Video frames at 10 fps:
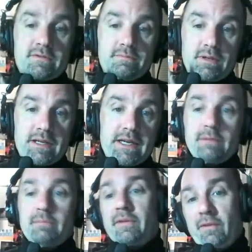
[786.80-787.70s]
playing
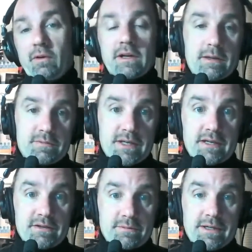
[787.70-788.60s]
it before it comes
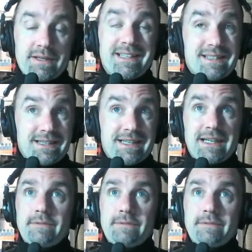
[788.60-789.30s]
out as well. That's a lot.